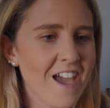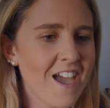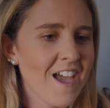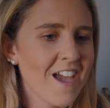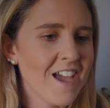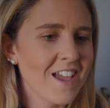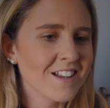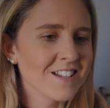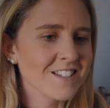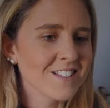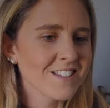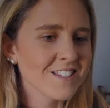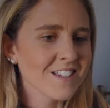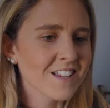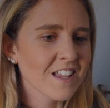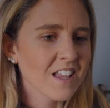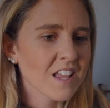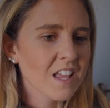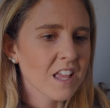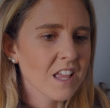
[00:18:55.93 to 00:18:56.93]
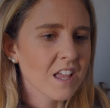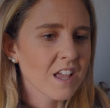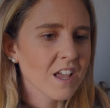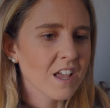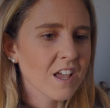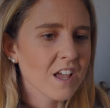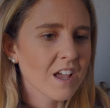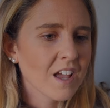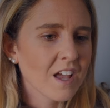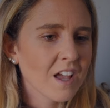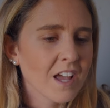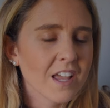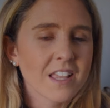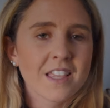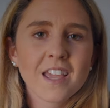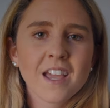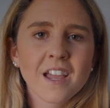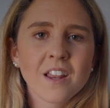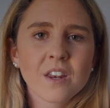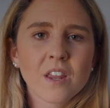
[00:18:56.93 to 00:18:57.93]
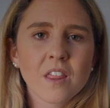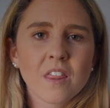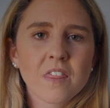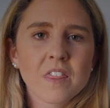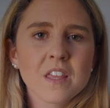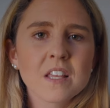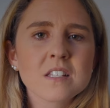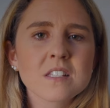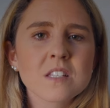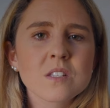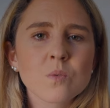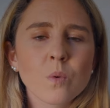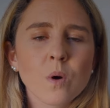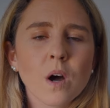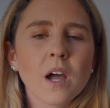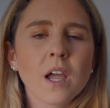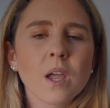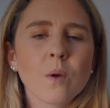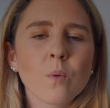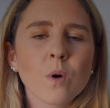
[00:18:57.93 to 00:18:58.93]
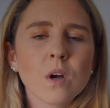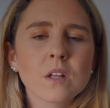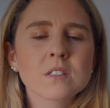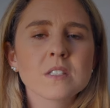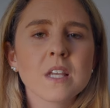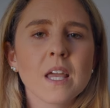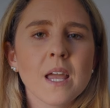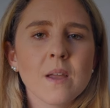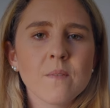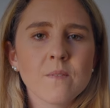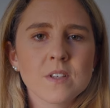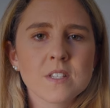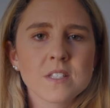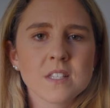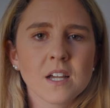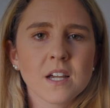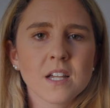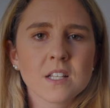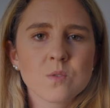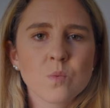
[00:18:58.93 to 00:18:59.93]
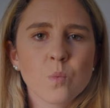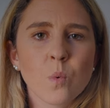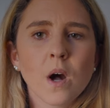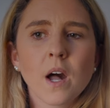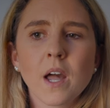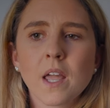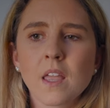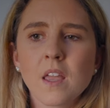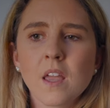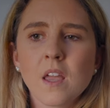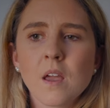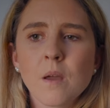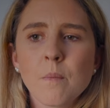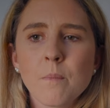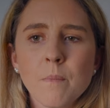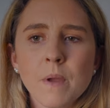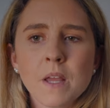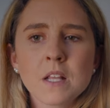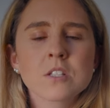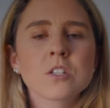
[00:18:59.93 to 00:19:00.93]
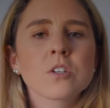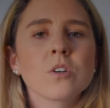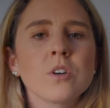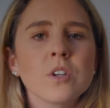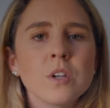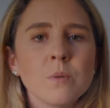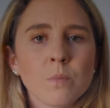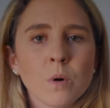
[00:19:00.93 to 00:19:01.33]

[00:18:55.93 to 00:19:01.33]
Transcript: And again, this is why I want to emphasize why mental and